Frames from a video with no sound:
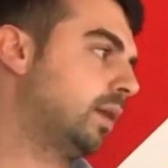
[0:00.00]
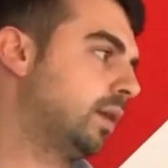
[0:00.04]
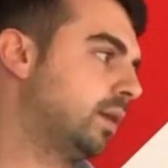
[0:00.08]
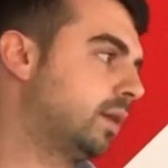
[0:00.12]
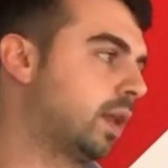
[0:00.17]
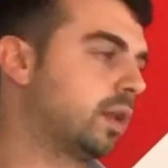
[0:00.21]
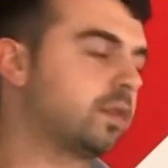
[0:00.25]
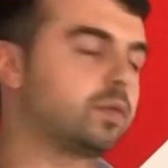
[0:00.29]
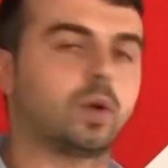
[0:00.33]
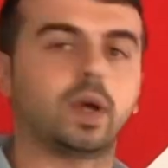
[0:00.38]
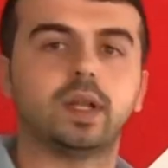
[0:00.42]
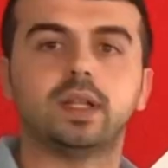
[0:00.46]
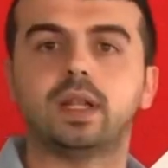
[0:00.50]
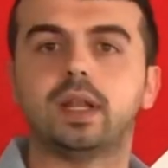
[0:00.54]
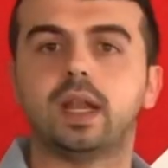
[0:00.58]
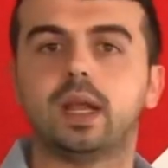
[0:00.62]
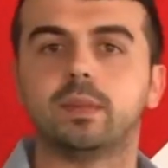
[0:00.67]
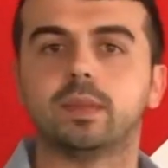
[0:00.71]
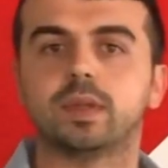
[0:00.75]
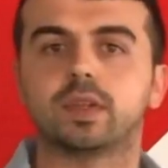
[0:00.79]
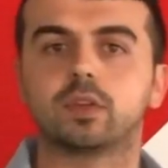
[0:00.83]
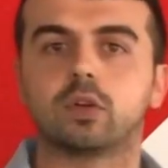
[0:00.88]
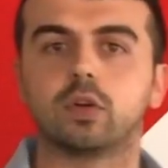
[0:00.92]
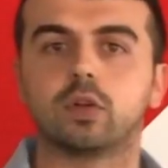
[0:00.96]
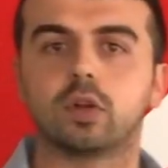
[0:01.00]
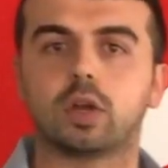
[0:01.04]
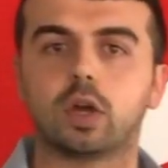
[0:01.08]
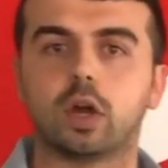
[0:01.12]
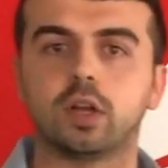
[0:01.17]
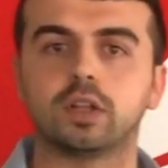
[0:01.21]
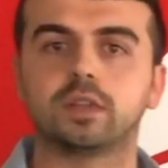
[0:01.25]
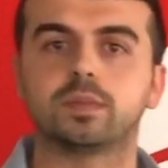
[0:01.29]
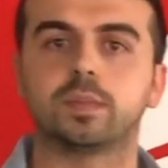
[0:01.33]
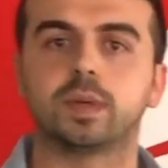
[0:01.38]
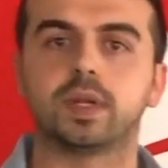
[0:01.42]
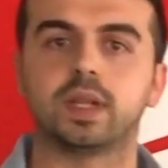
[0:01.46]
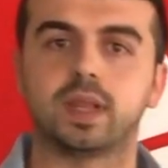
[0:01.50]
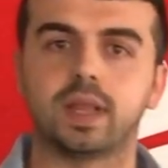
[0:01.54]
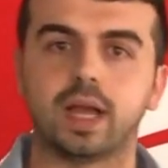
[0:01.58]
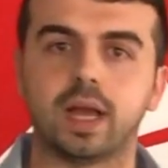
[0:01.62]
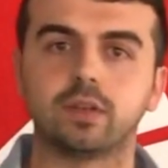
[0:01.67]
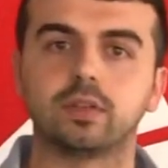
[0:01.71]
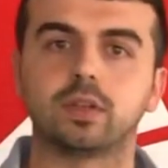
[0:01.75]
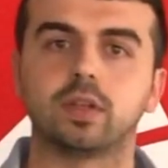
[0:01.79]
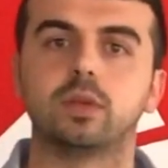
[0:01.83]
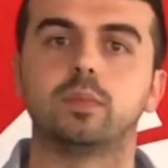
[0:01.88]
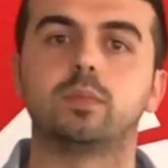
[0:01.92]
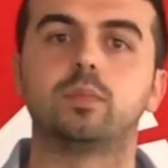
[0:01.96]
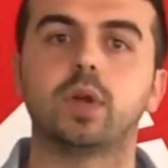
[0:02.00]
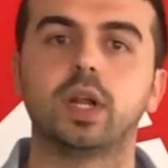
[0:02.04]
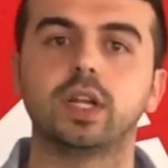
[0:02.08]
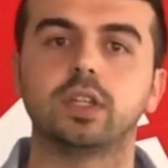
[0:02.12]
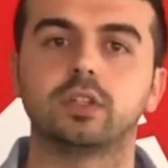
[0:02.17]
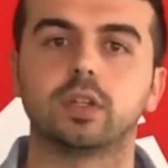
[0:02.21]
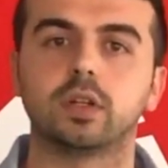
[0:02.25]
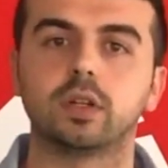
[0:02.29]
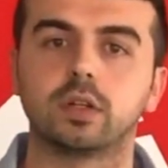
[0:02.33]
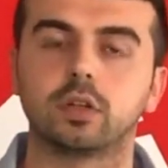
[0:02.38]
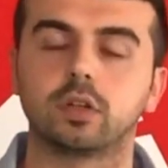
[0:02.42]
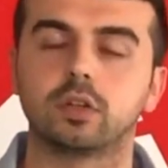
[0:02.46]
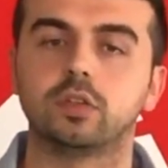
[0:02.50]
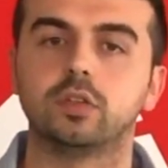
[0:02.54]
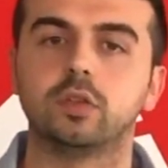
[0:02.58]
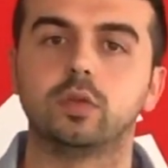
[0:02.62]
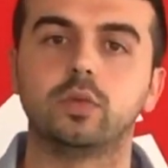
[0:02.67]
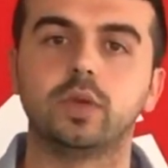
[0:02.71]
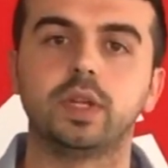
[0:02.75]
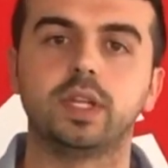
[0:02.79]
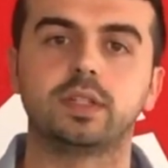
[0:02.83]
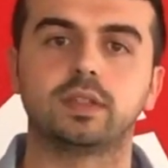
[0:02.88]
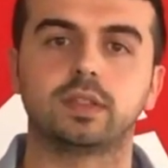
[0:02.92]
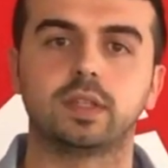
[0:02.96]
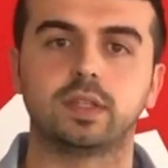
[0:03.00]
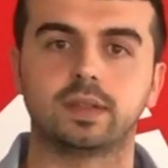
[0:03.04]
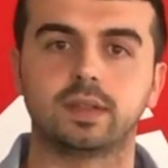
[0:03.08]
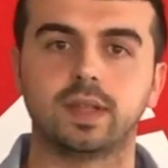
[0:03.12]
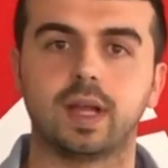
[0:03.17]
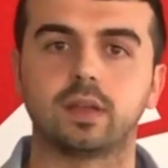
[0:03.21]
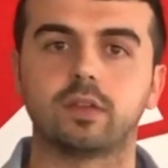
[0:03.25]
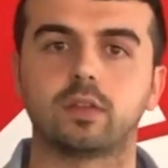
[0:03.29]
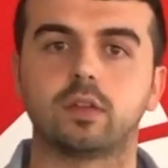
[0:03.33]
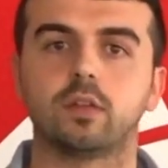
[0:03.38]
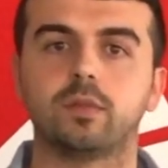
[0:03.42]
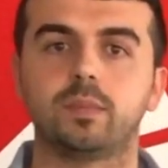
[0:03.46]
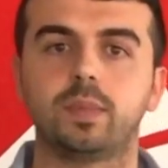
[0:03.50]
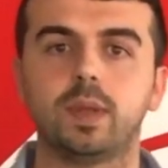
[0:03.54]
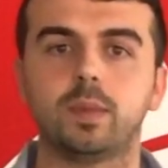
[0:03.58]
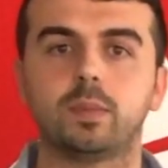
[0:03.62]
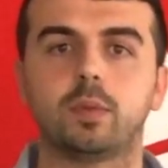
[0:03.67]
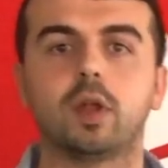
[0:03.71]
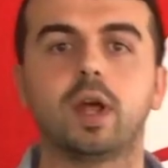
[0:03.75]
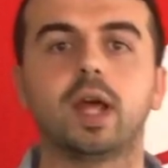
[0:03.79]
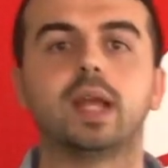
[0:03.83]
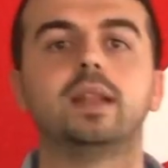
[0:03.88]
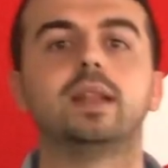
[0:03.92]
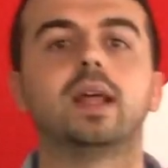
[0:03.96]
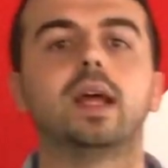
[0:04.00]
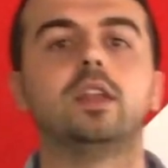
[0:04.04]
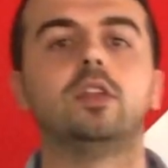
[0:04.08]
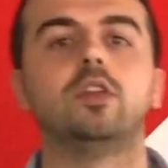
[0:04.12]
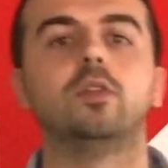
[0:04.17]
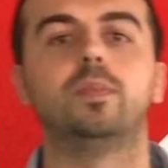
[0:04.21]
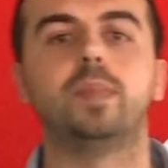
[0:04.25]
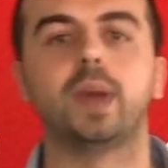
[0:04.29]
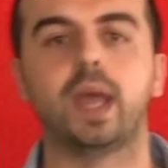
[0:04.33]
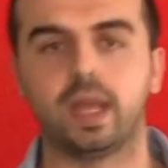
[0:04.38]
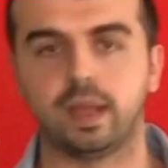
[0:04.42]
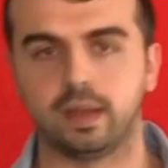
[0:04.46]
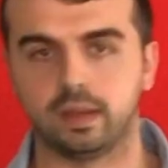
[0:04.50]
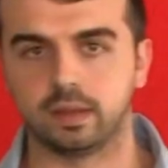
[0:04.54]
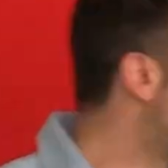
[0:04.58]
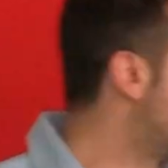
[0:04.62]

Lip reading: That's why the name is called cost per 1,000 impression, because you reach just thousands of people and then you pay.